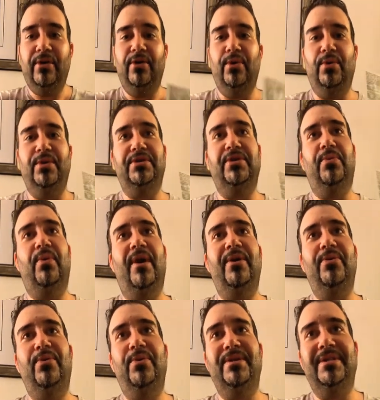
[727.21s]
who is the one
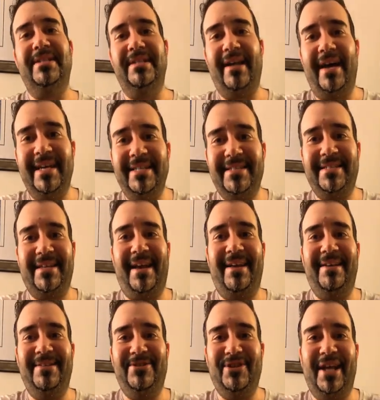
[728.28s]
who is nice
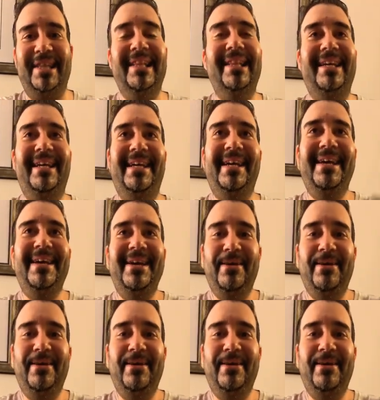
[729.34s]
and gently